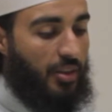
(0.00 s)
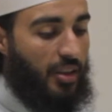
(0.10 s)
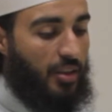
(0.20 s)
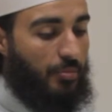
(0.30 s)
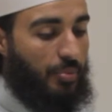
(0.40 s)

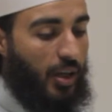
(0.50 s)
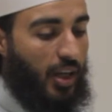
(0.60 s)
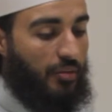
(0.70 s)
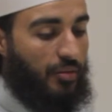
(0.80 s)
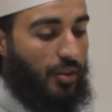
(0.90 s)
be
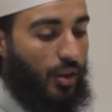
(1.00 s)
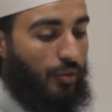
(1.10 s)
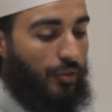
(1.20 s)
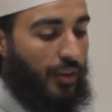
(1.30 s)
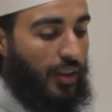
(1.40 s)
deprived
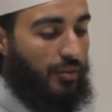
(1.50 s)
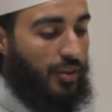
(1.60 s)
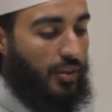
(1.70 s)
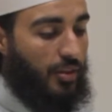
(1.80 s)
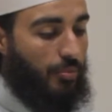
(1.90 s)
of
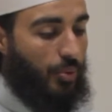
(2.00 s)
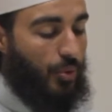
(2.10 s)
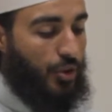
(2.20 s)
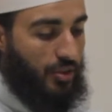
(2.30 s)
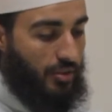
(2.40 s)
favored
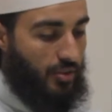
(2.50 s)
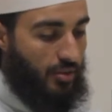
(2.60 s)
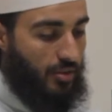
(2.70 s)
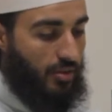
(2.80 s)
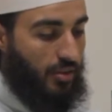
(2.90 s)
portions.
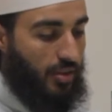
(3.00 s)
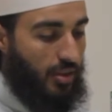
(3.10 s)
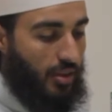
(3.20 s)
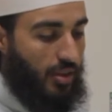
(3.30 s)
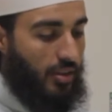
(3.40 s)

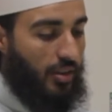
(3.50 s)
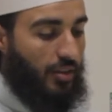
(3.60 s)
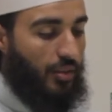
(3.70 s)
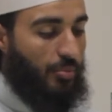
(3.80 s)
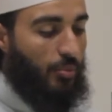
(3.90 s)
The
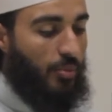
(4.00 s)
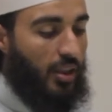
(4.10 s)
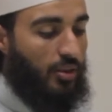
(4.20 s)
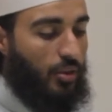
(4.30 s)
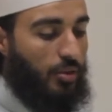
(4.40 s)
cripple
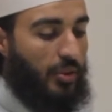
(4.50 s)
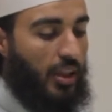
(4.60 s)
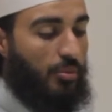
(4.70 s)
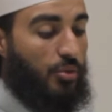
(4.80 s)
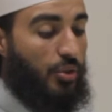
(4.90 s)
might not be
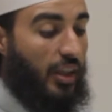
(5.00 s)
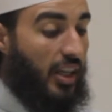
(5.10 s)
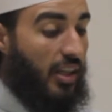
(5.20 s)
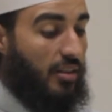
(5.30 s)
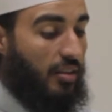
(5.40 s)
able to
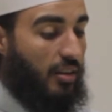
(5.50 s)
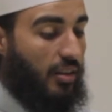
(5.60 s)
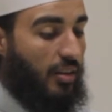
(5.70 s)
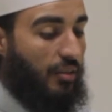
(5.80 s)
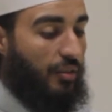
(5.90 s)
eat
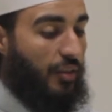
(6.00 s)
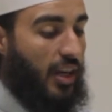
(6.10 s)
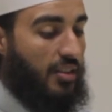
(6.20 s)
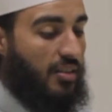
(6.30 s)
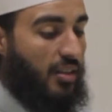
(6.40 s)

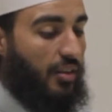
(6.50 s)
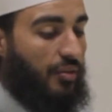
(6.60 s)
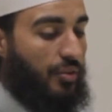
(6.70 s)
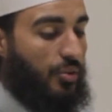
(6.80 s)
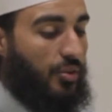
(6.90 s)
fast
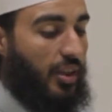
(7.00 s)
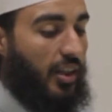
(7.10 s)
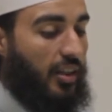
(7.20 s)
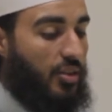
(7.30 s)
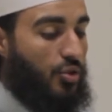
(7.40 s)
enough to
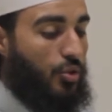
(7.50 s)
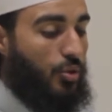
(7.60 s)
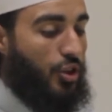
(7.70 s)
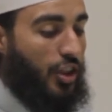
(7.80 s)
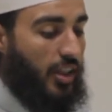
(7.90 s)
take his
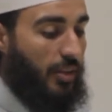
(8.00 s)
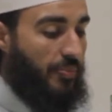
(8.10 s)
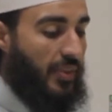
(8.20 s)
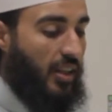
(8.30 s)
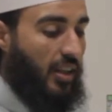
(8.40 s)
due share.
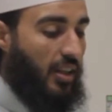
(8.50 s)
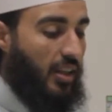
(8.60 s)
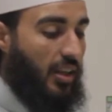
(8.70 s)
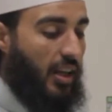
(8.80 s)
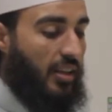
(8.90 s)

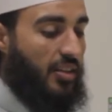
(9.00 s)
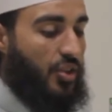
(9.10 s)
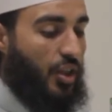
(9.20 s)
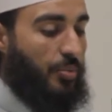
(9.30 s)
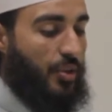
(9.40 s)
And the
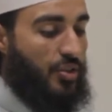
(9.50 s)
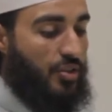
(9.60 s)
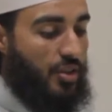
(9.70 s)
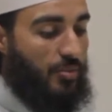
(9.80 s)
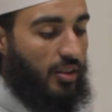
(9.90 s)
sick person
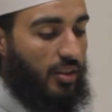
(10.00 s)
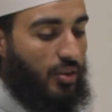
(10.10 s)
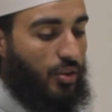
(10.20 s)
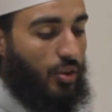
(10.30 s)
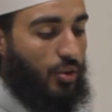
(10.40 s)
similarly,
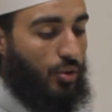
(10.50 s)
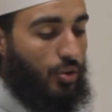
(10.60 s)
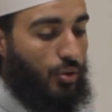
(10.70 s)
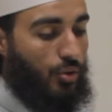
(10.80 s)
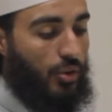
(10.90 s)

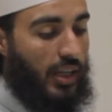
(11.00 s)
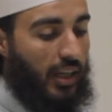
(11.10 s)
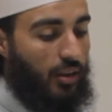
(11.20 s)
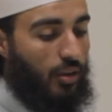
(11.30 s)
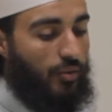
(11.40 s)
due to
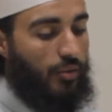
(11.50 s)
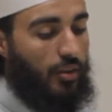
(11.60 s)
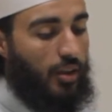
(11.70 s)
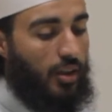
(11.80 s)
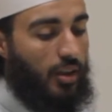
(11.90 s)
lack of
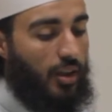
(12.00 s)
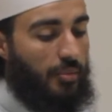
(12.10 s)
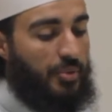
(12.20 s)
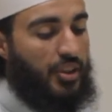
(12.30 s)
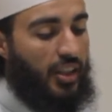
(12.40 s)

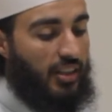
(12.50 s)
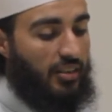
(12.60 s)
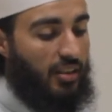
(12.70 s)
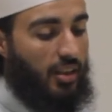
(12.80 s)
appetite.